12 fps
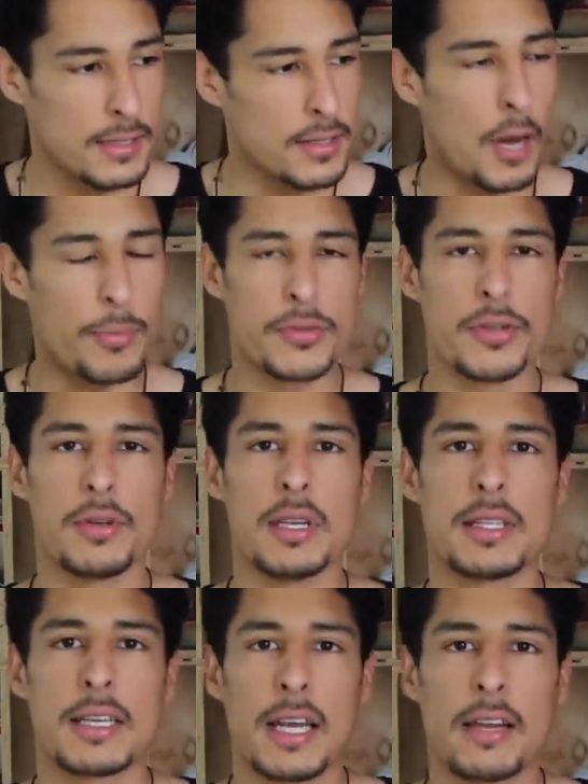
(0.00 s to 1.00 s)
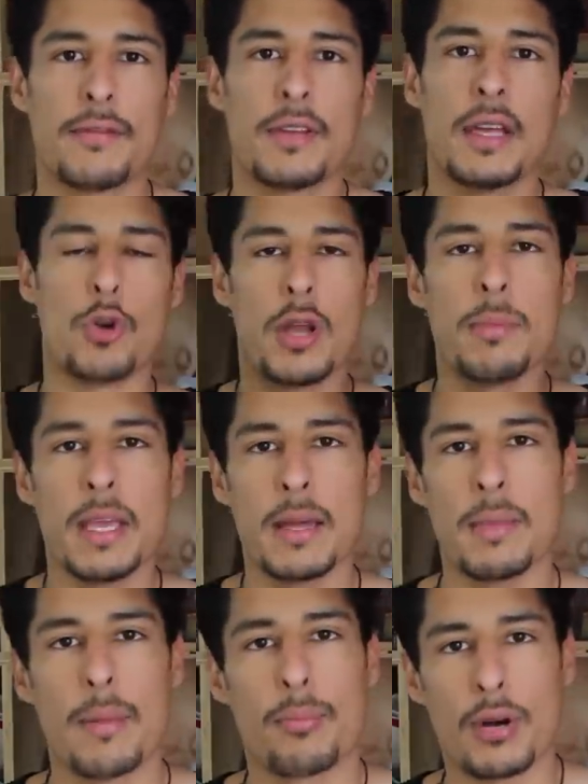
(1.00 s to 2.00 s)
the opportunity to kind of join me
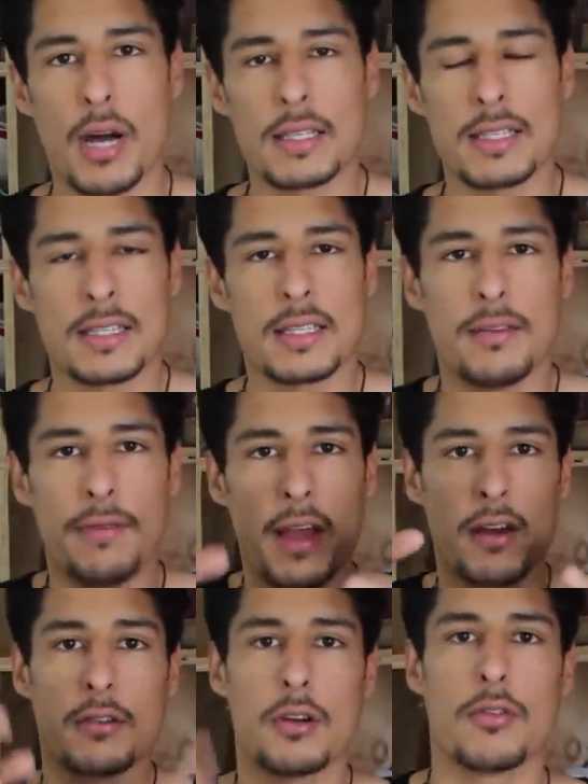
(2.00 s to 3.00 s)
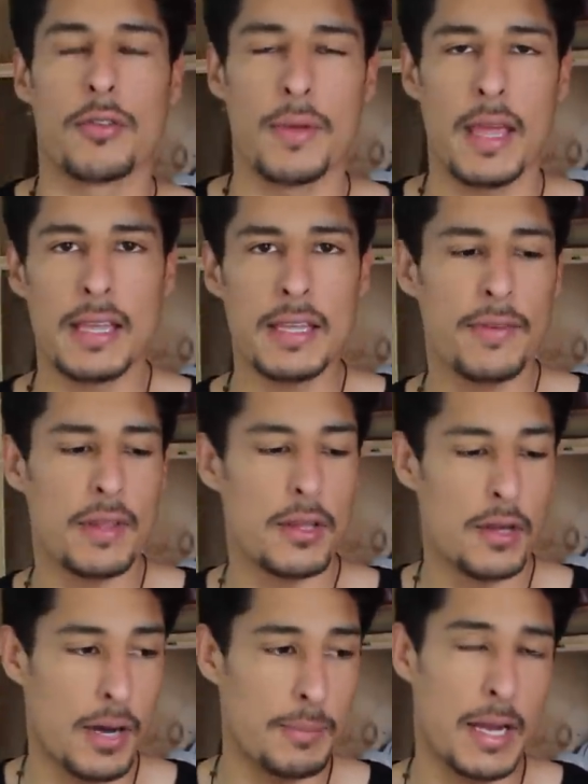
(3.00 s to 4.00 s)
in my process of hair growth even
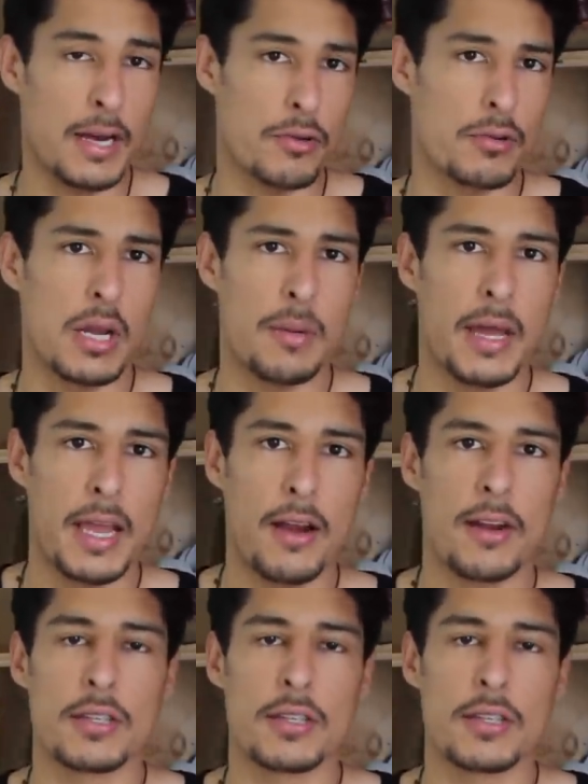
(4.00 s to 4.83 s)
though I'm not growing out my hair.